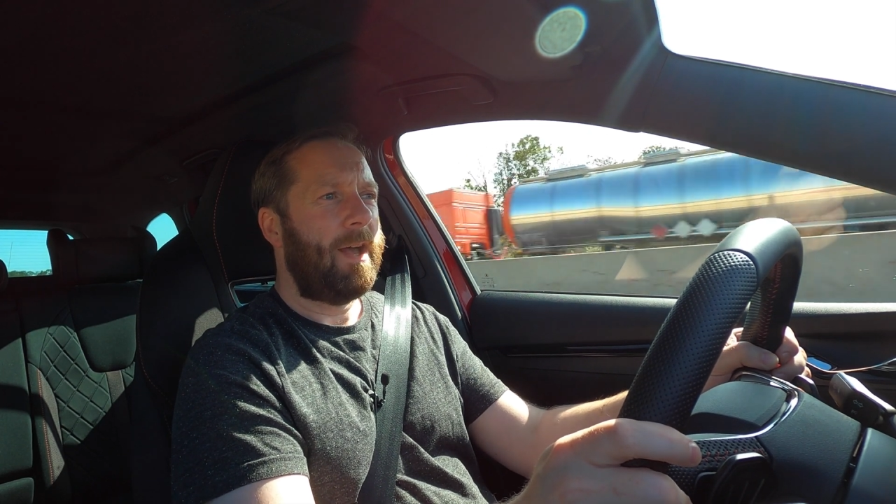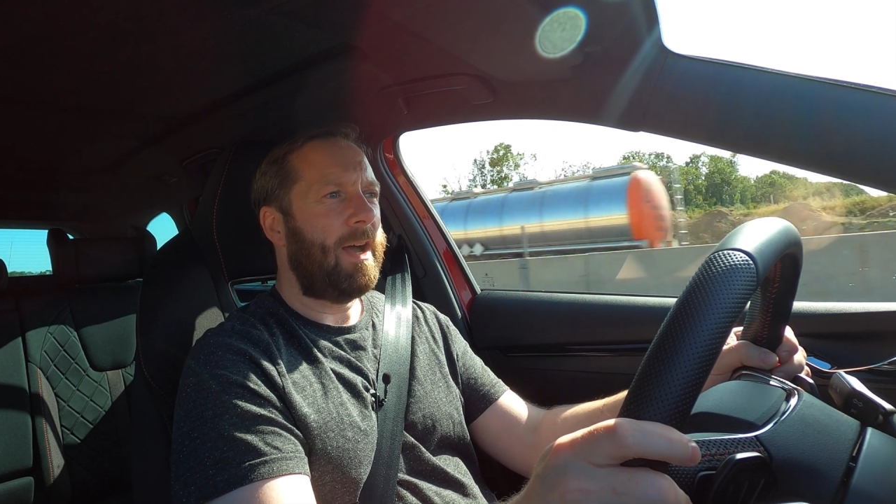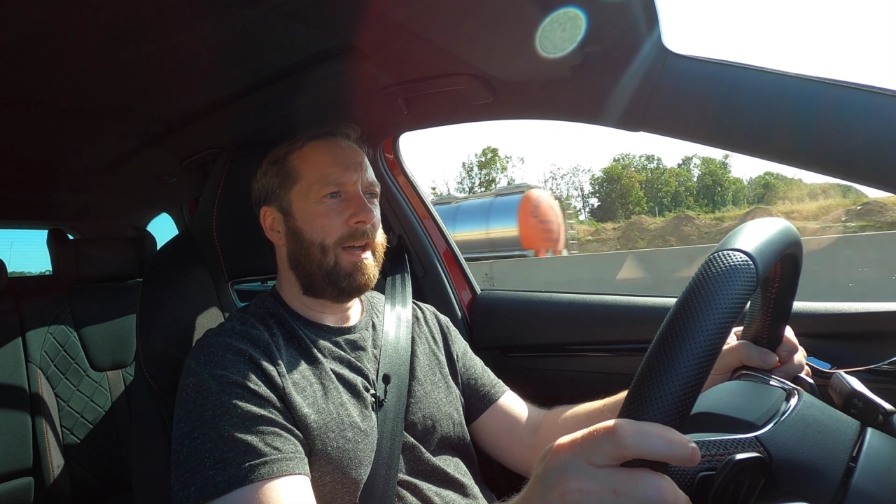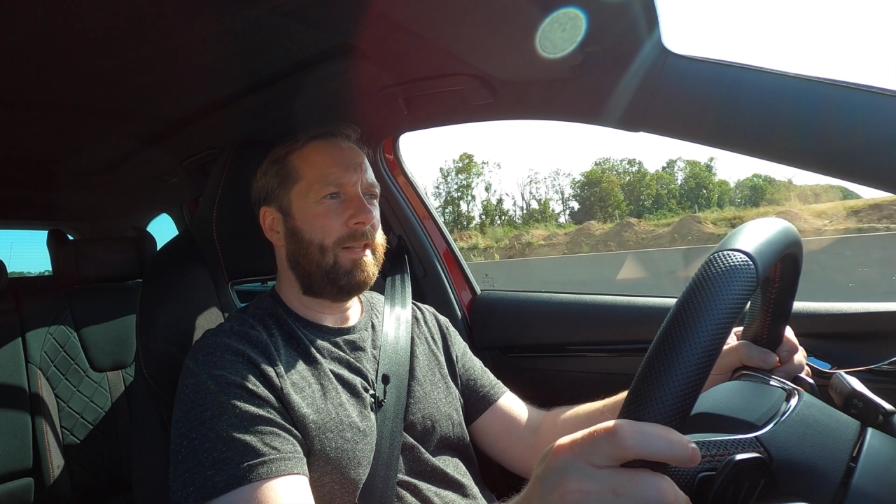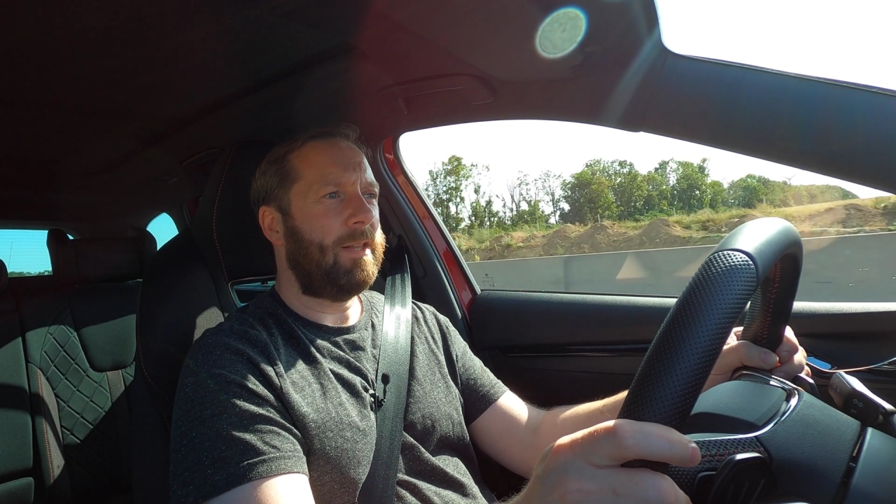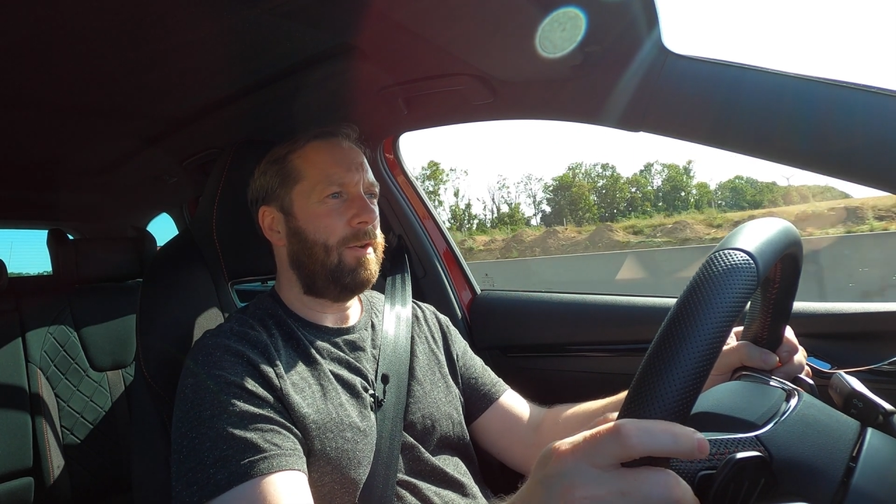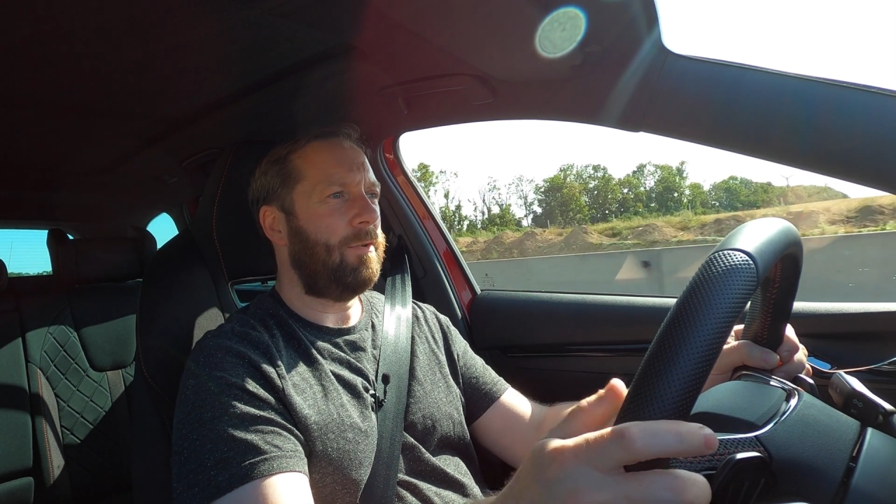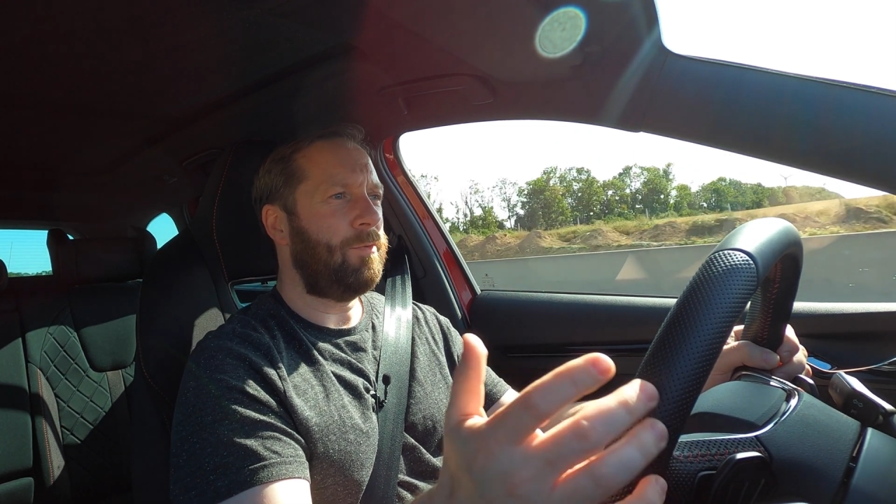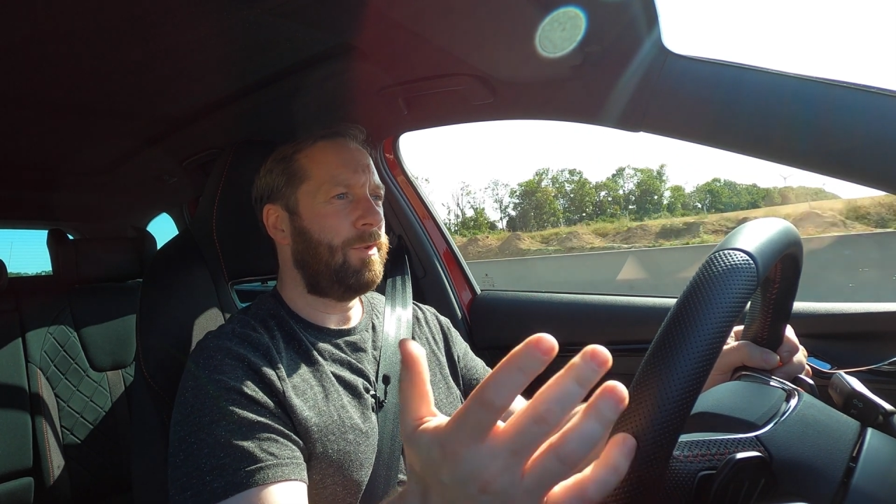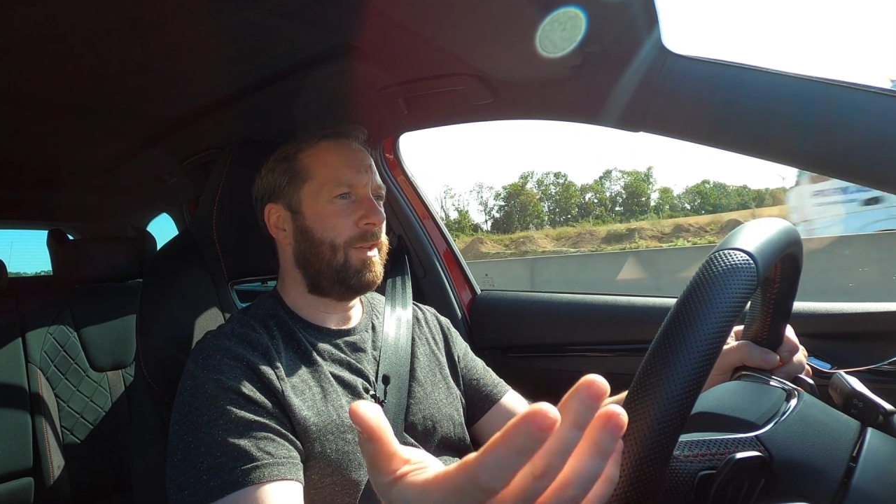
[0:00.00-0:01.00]
And
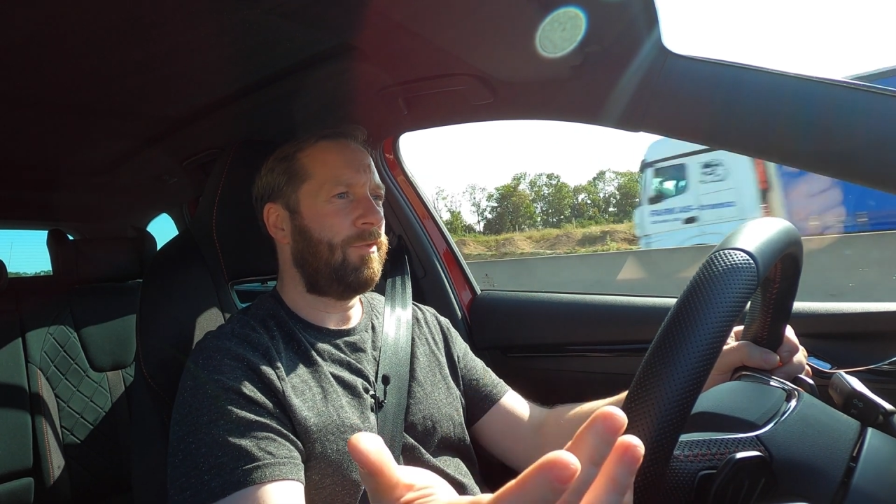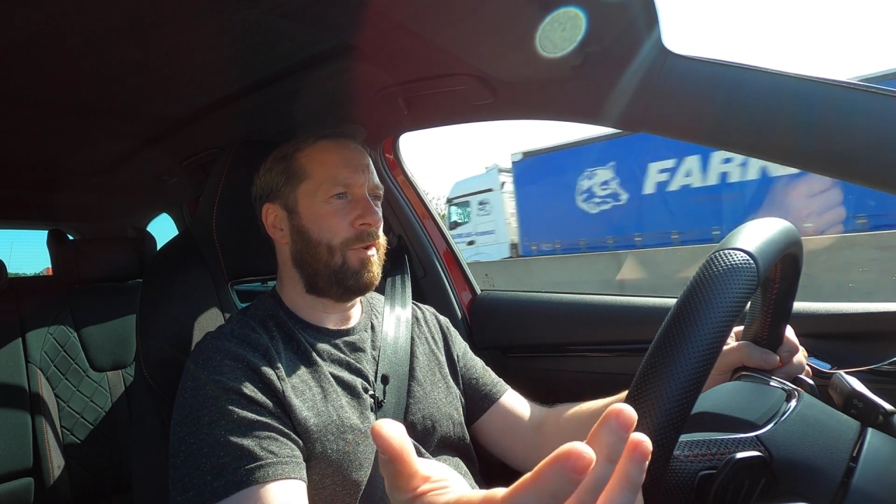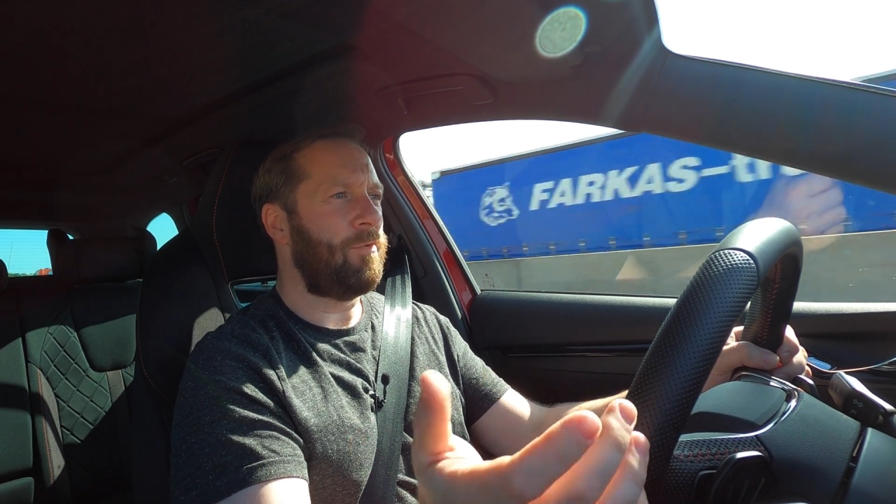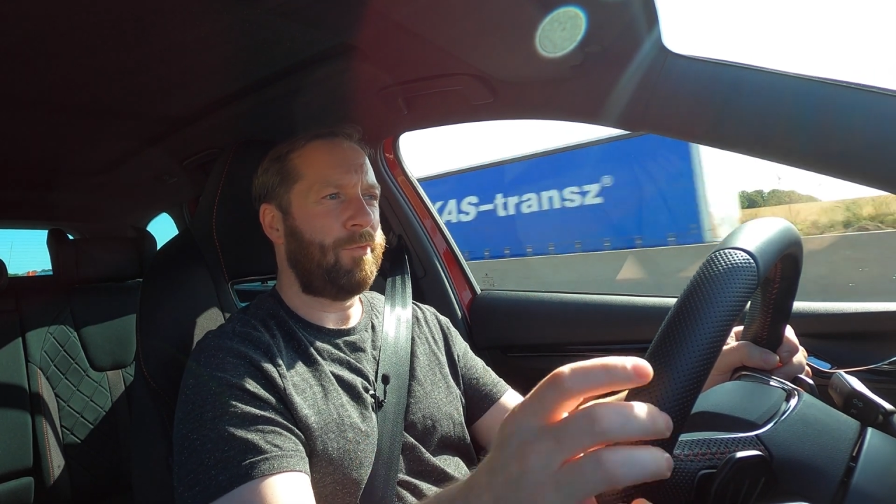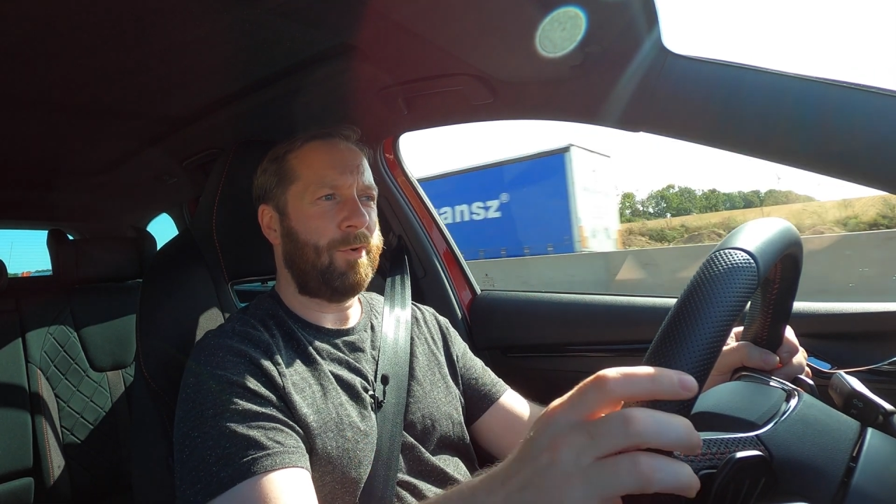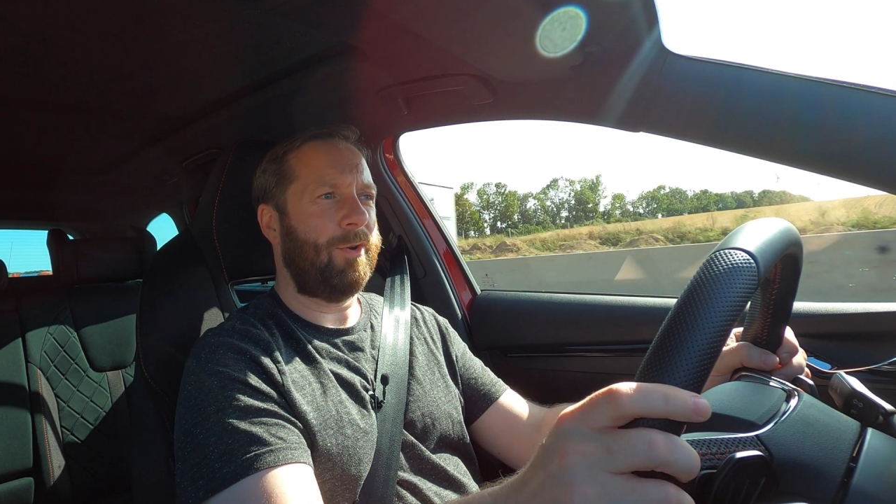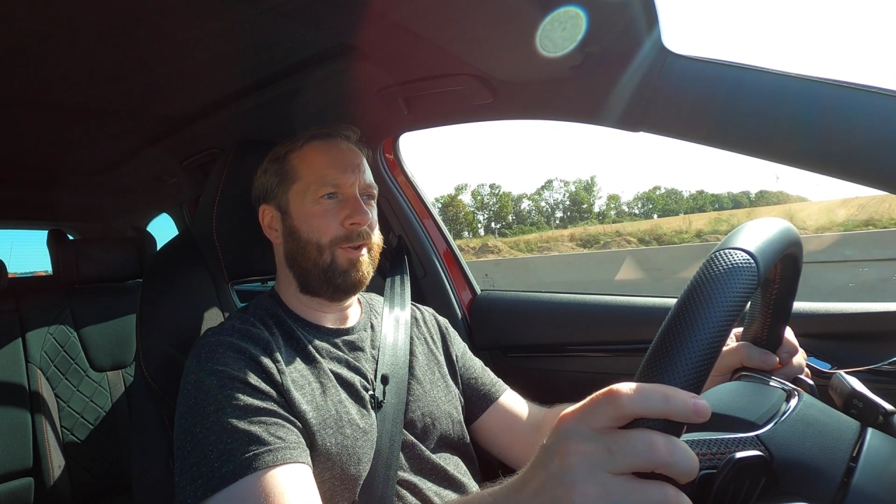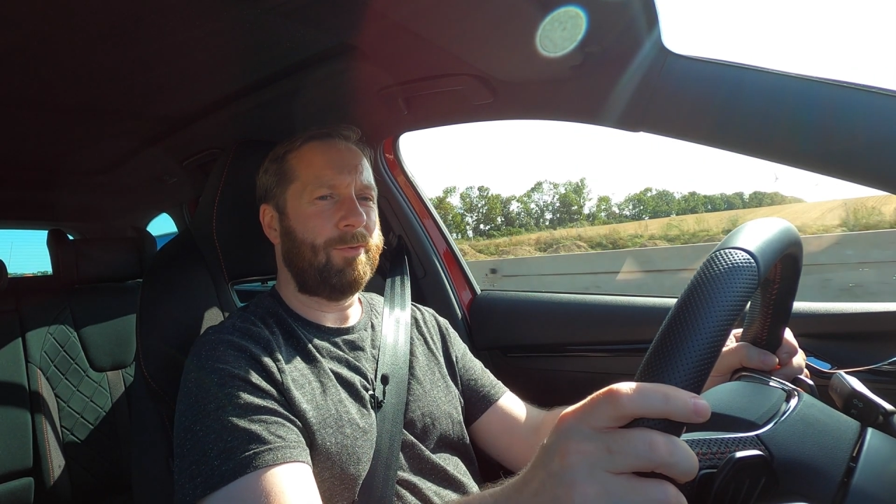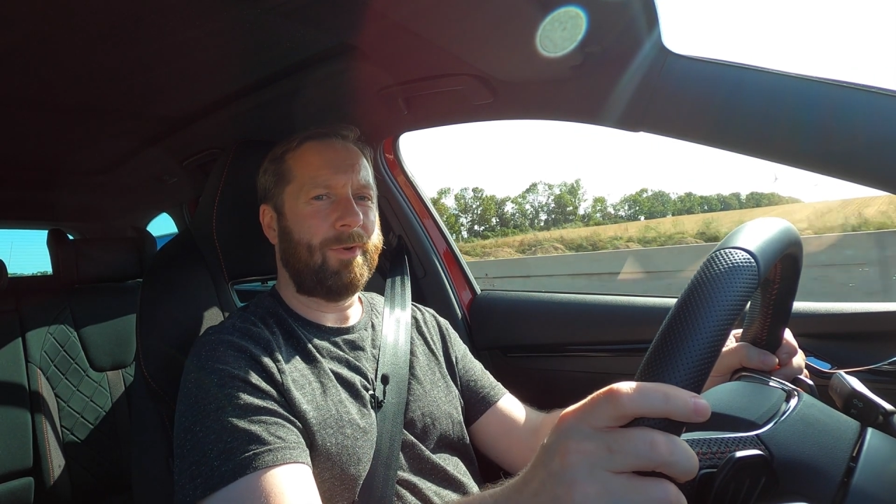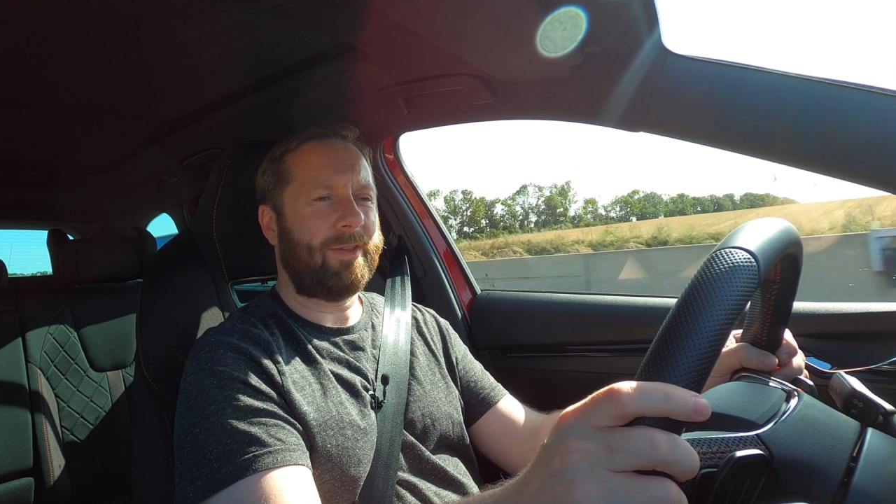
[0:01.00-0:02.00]
when I drove
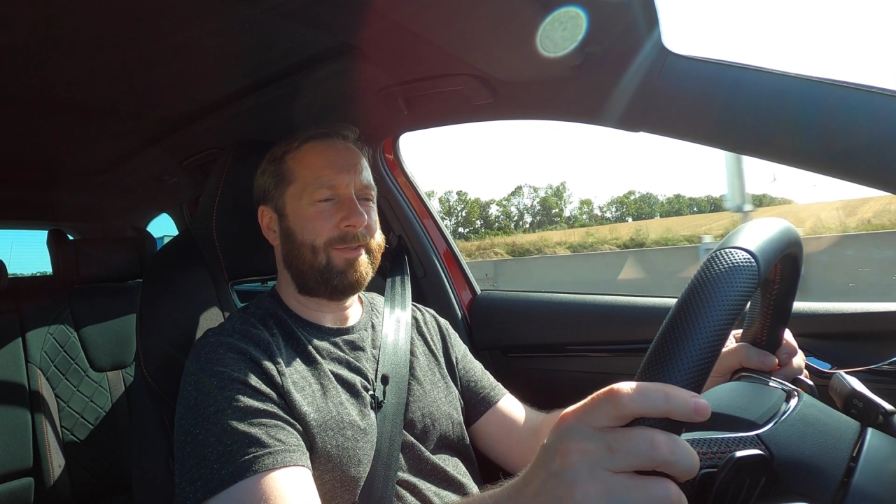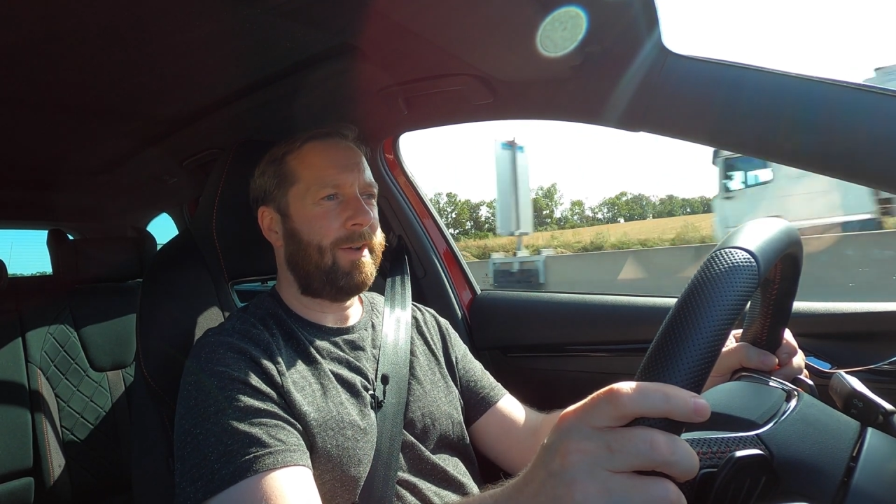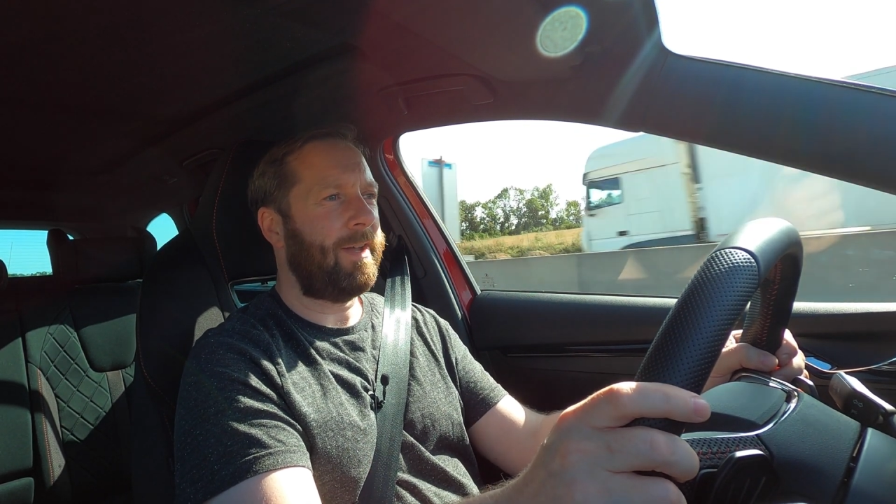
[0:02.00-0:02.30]
earlier with it,